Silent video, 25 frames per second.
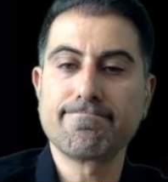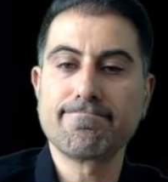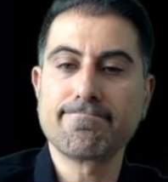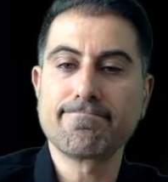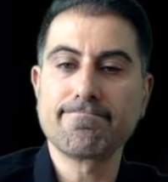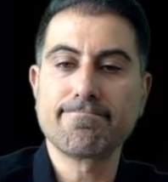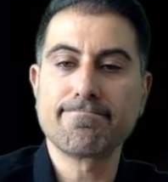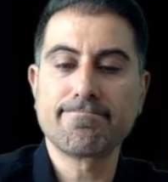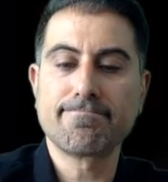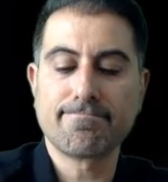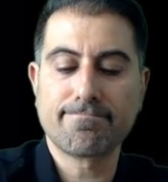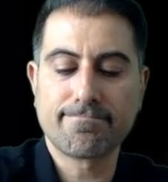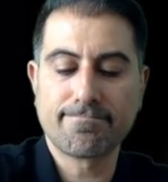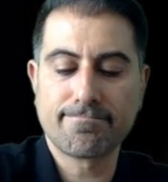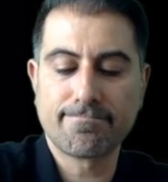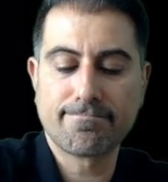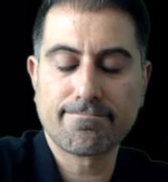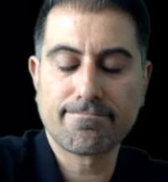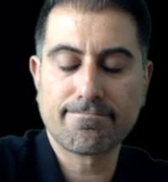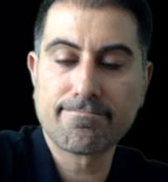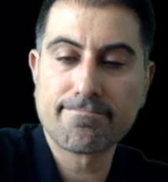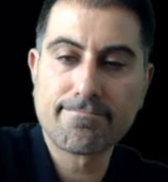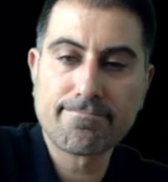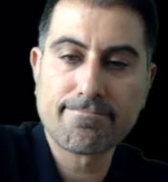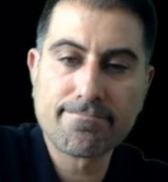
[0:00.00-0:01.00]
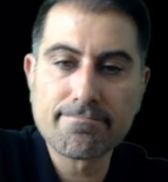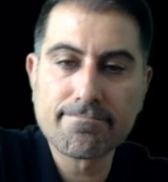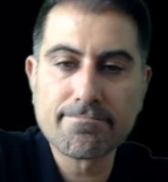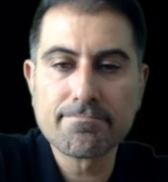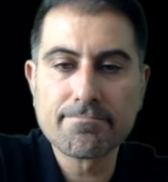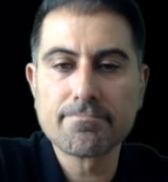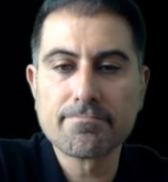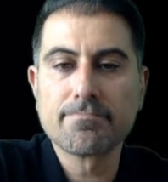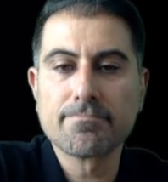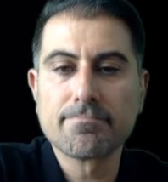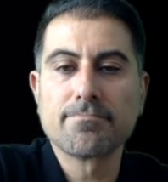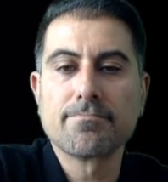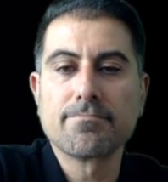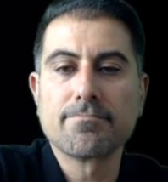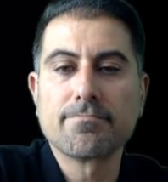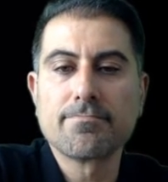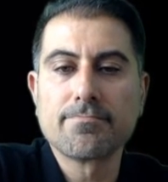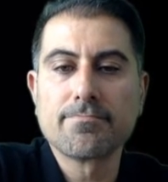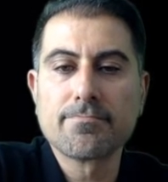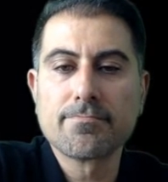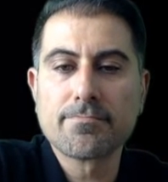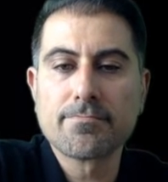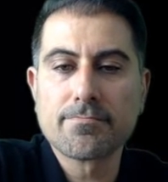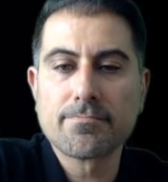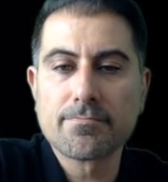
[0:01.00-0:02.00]

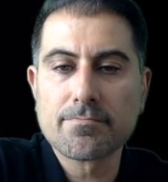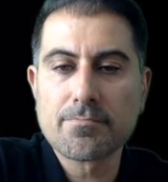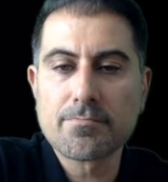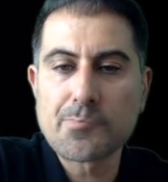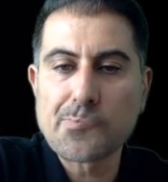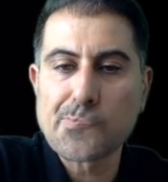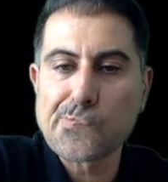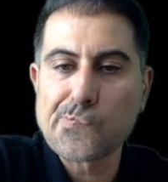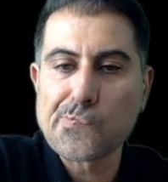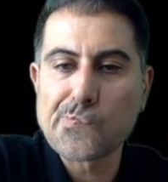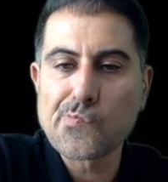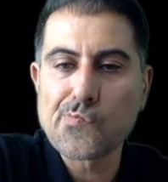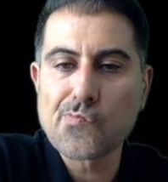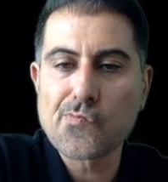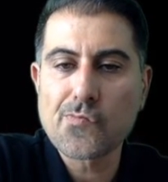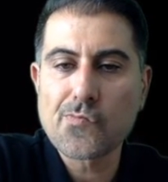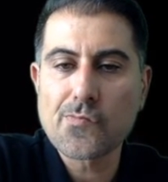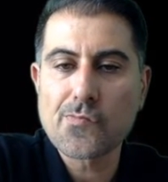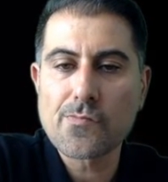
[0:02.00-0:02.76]
[no speech]